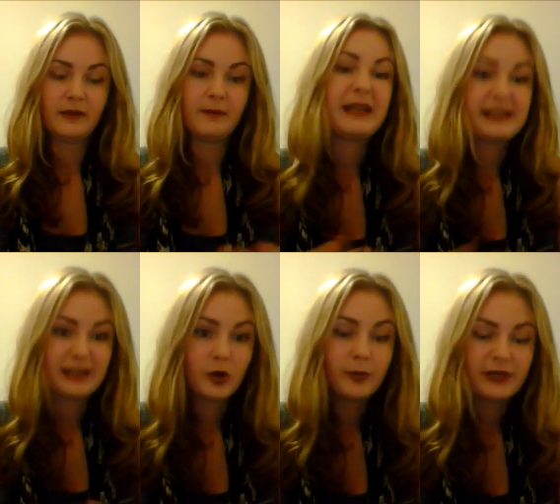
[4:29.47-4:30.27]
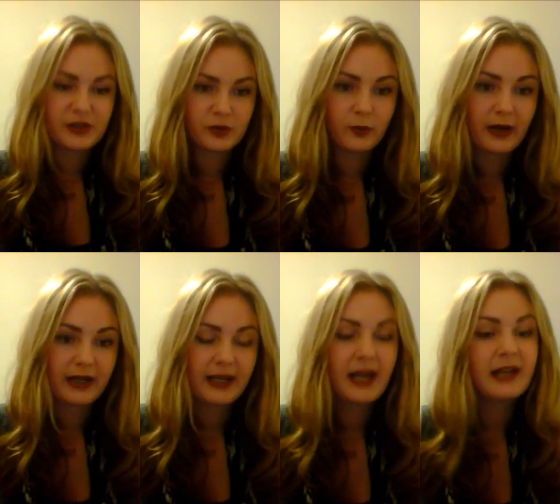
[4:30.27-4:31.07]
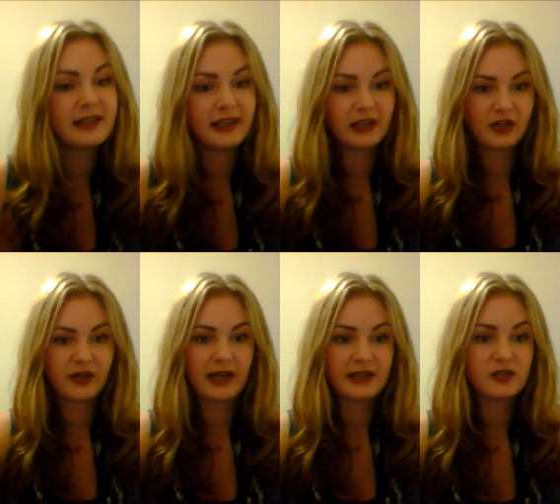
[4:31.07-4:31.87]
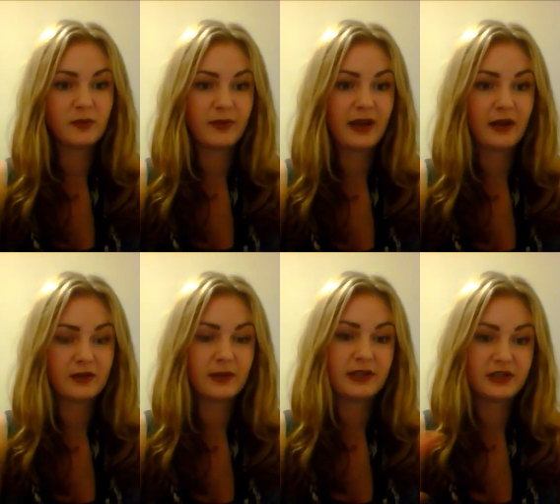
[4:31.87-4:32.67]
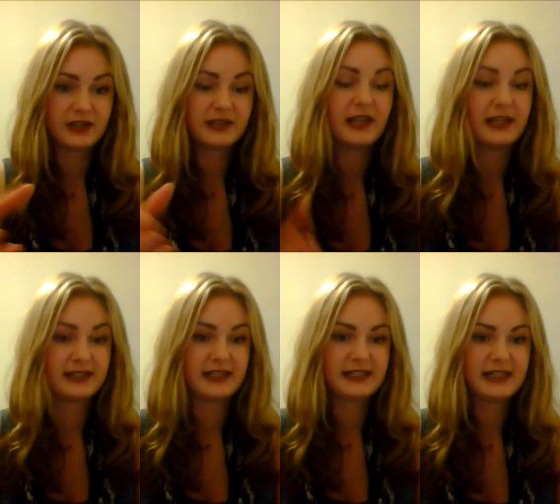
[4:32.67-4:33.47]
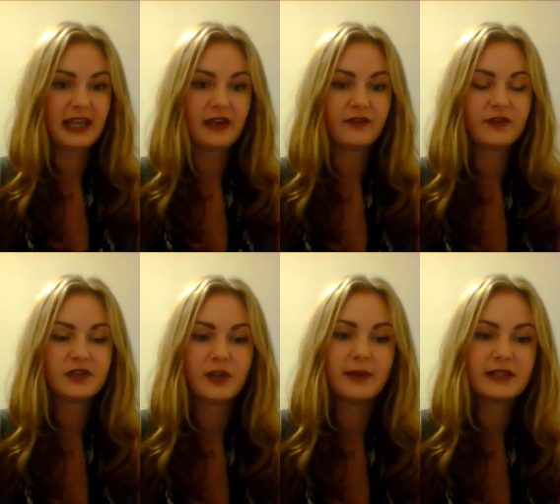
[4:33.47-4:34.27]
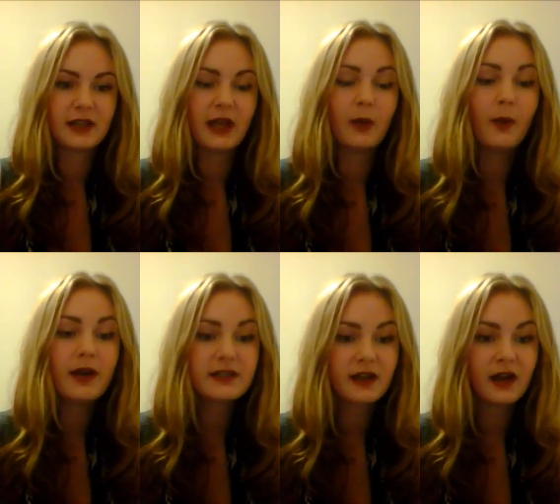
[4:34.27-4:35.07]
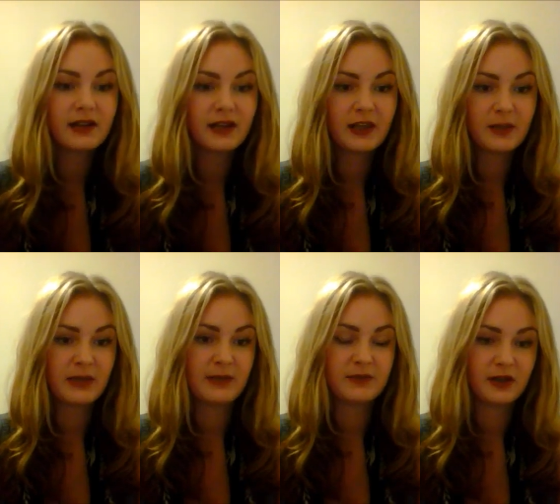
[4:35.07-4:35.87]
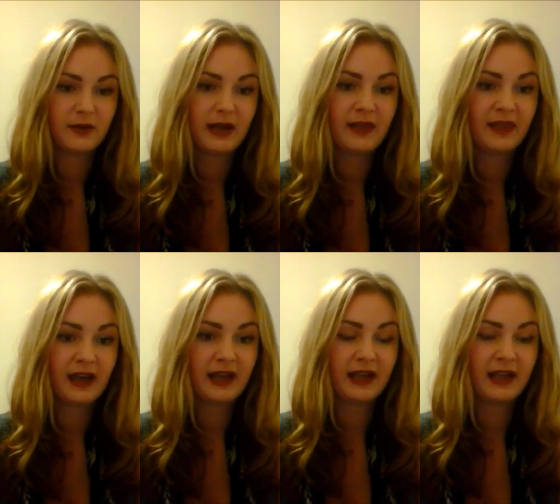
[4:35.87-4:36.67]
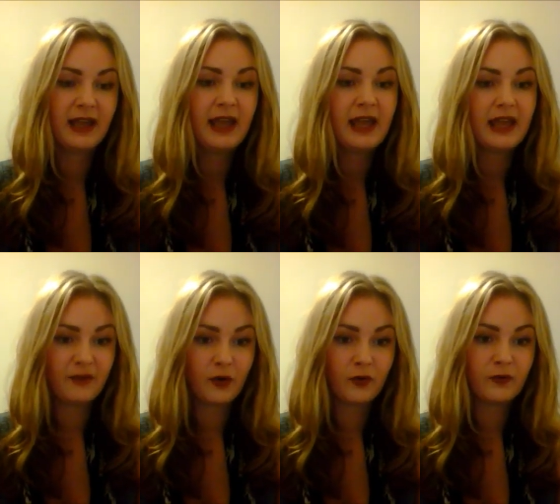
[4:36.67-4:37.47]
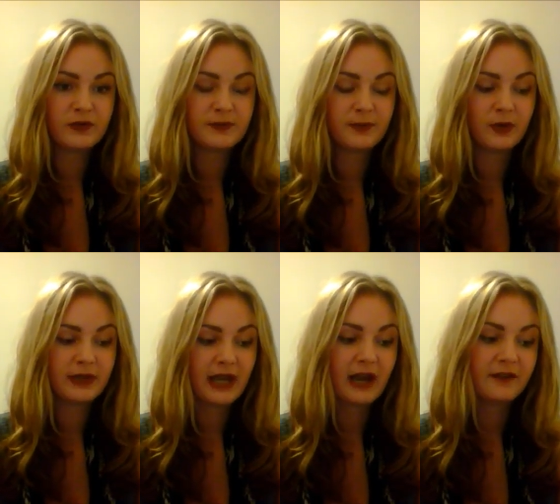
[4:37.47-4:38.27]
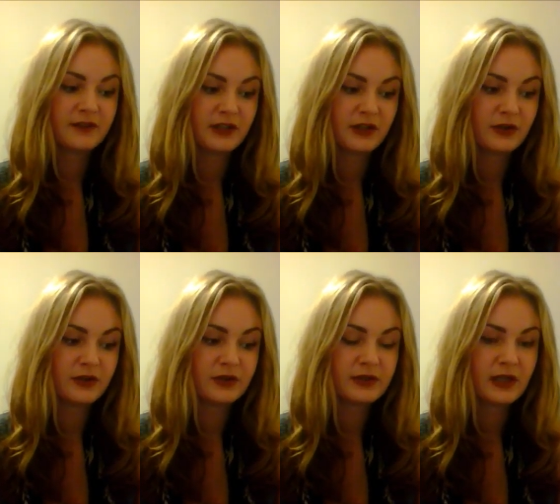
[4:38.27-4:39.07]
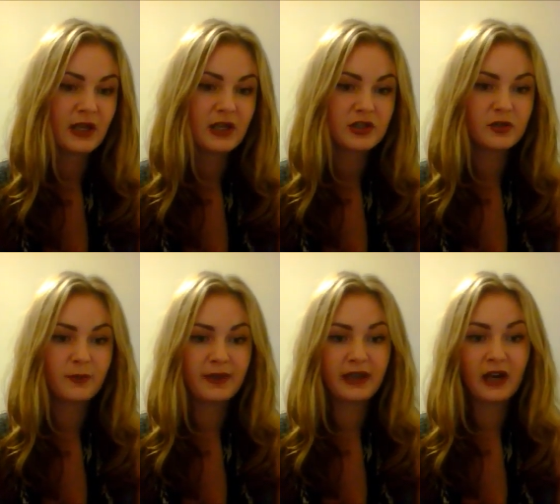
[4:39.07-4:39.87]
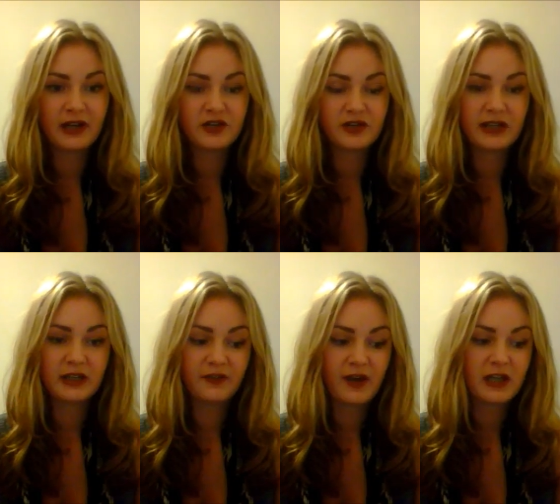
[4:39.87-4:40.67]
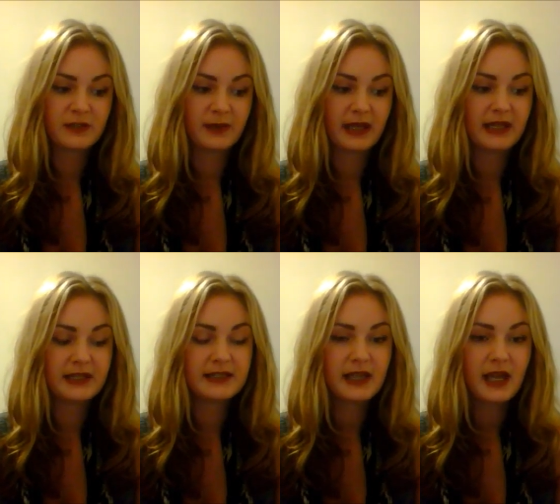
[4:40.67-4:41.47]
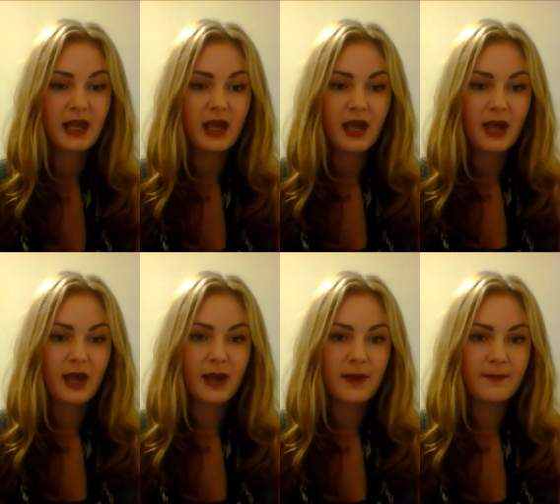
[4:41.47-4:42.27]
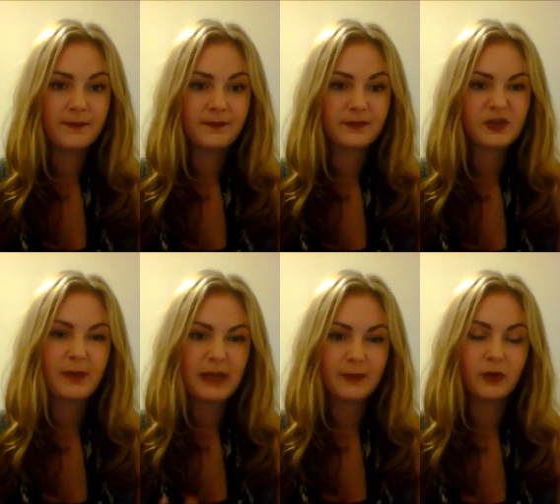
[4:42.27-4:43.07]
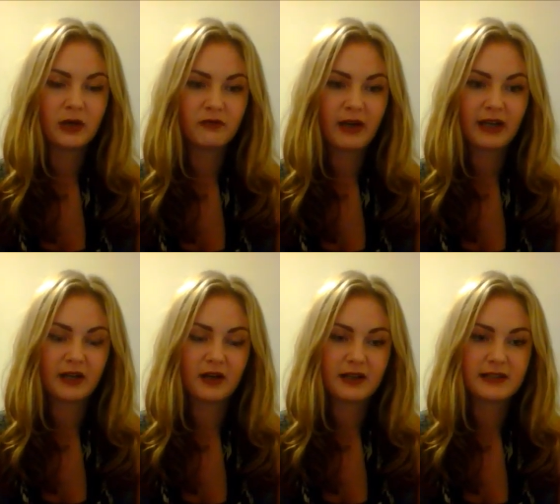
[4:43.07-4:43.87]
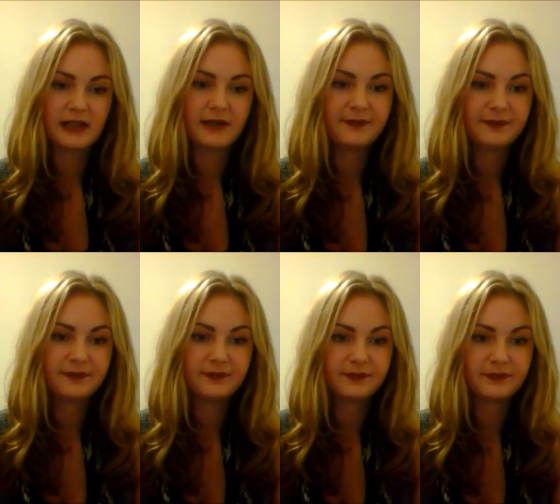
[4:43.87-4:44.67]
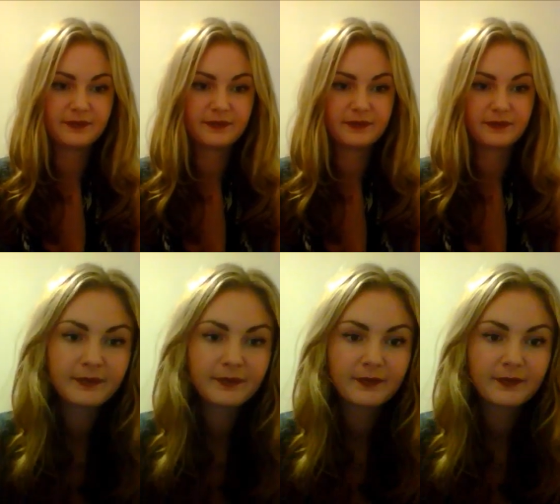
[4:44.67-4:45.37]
mixing it up in some way to then create something else, which is this GIF. So it works kind of like the memes do in that it evolves, but you have to use something hereditary in the first place, so people can recognise it.